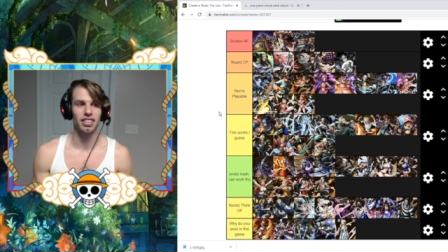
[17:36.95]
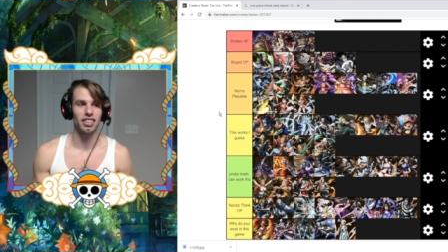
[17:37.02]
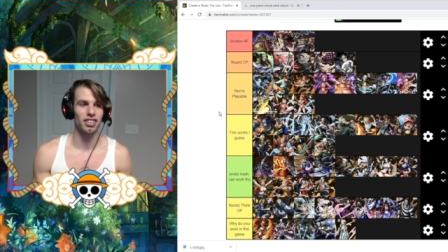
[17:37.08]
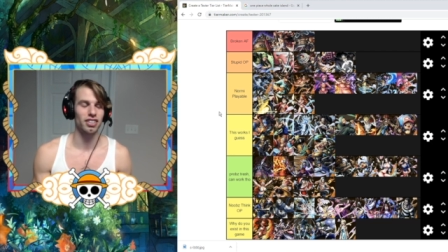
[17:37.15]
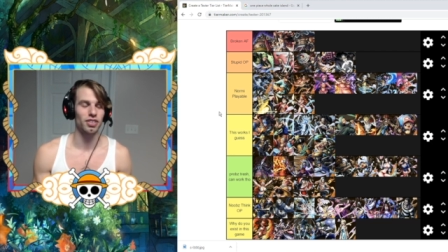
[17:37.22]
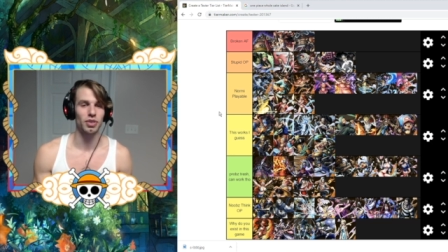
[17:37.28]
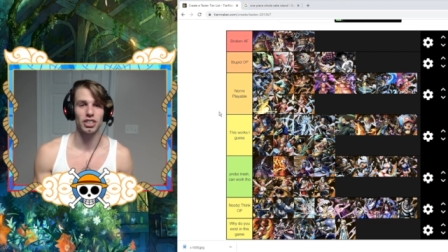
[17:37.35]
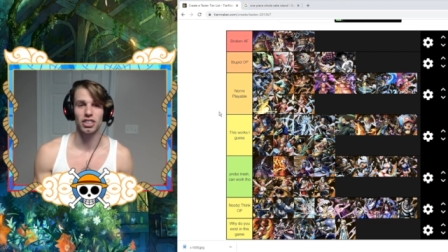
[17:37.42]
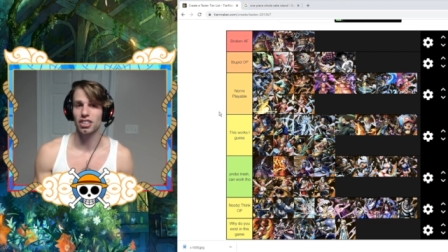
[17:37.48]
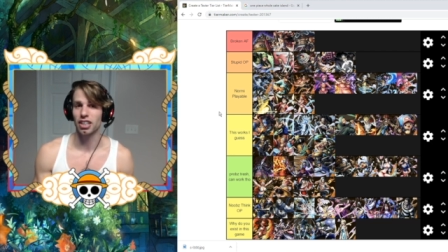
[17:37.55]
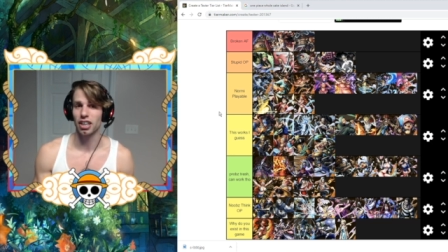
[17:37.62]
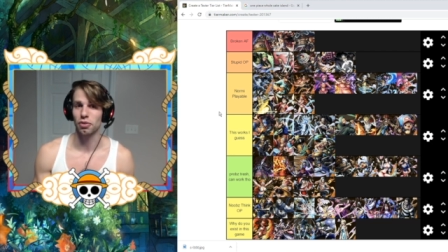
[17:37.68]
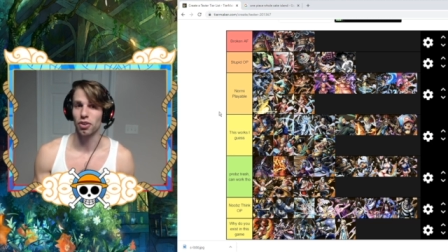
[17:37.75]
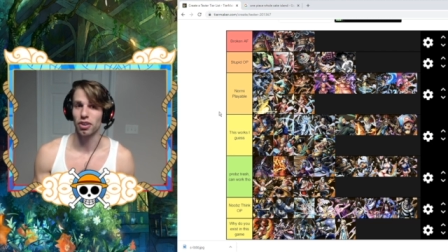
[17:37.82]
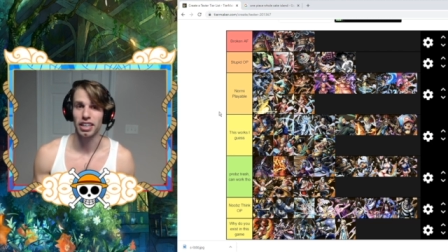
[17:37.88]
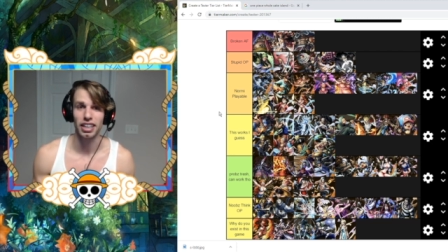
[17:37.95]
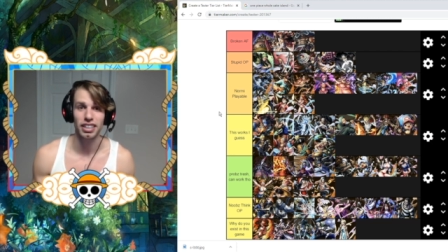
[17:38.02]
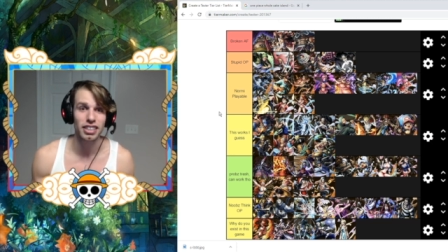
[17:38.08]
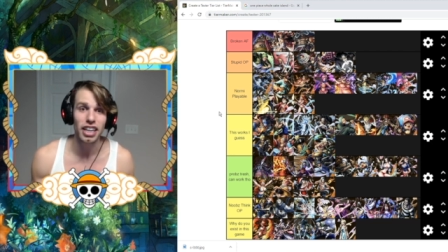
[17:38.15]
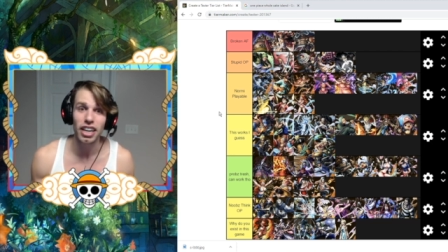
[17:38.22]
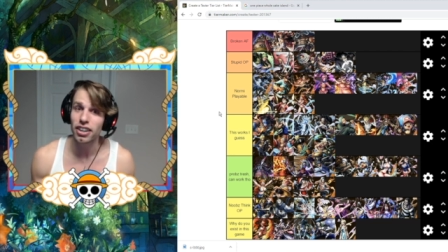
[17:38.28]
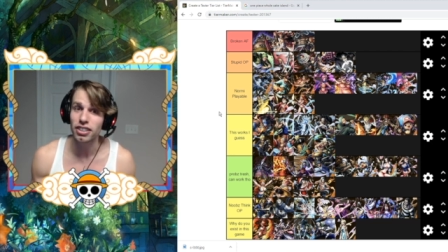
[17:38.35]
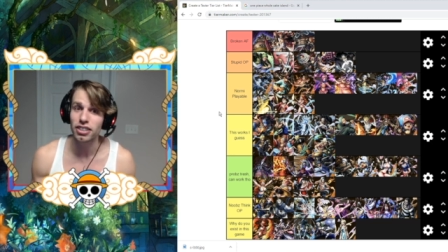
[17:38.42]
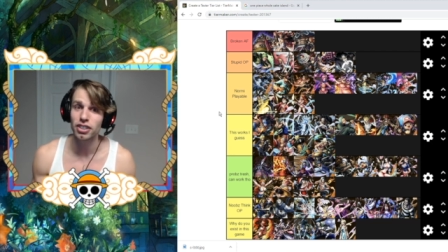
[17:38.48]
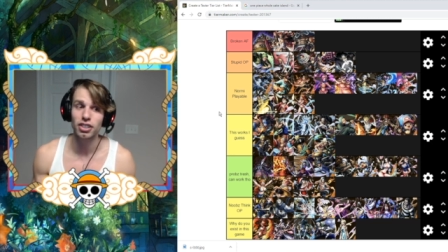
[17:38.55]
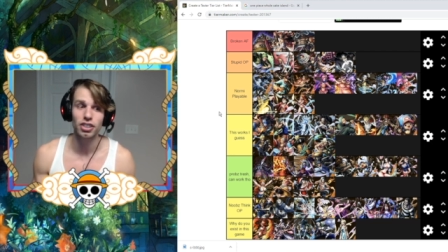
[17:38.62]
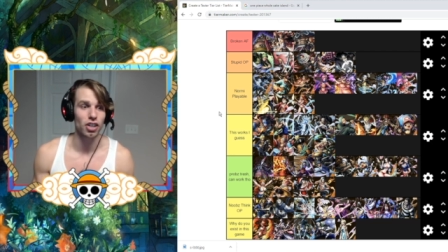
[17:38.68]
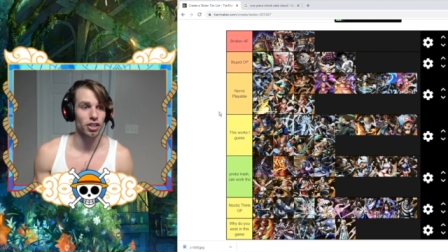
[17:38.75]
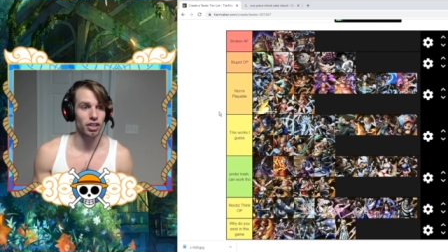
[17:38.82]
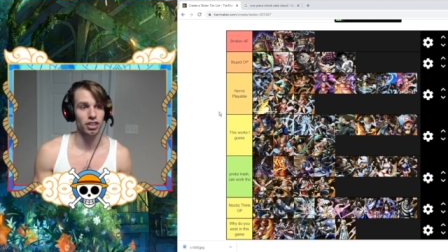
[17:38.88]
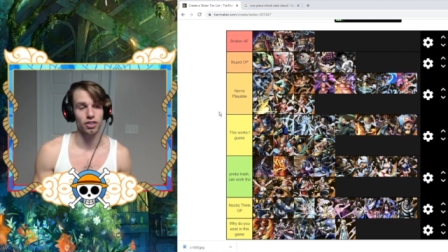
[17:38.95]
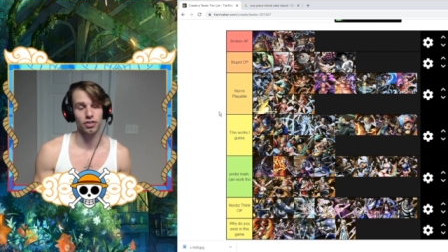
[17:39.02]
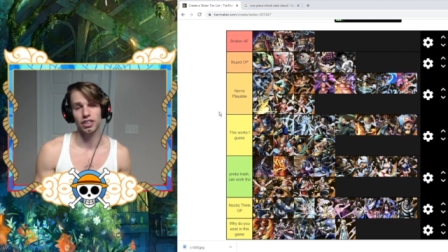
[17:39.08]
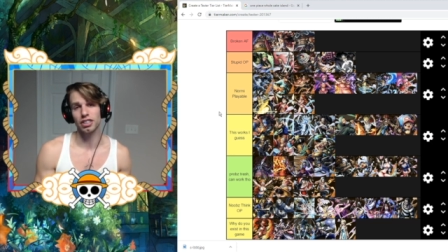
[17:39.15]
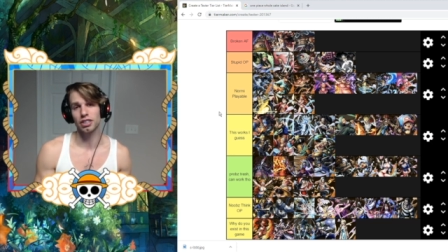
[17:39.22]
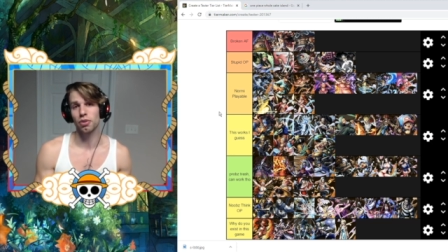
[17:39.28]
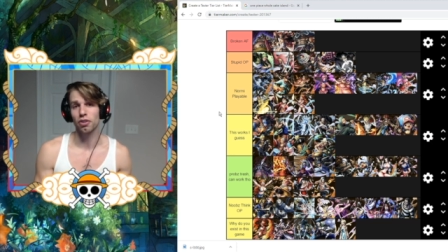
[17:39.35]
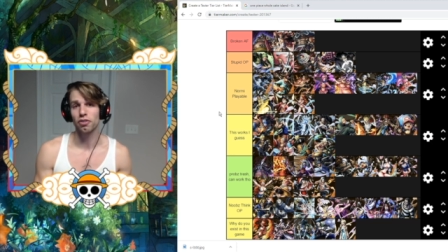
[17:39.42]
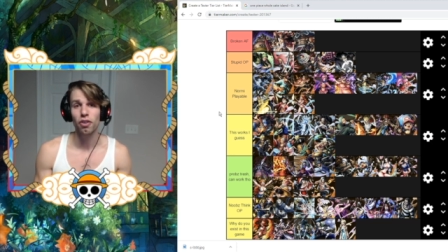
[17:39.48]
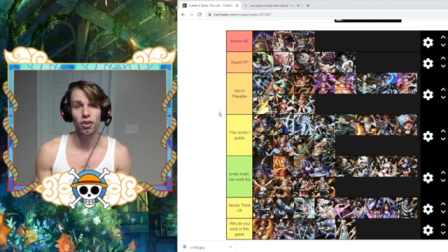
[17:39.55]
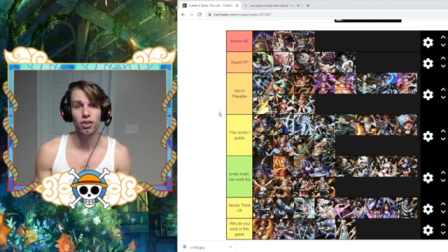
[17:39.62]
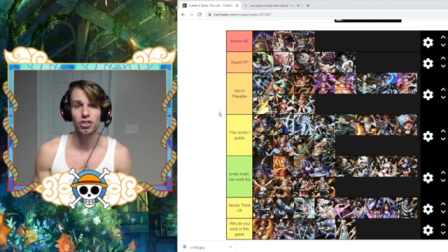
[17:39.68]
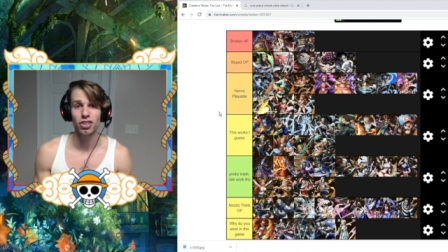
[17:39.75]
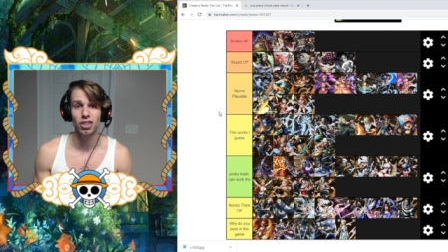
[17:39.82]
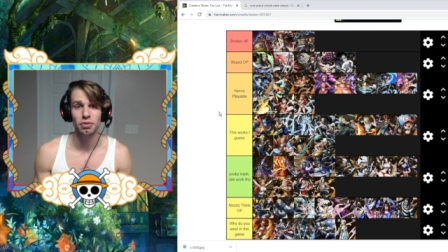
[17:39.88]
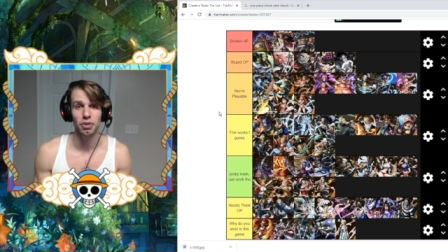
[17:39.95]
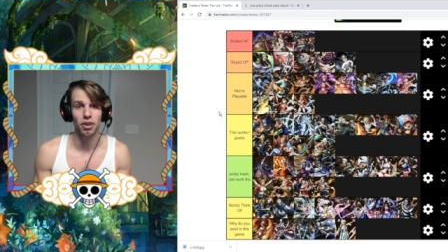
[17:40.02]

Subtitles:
Are we just going to get more EX characters? Are they going to release more 4-stars?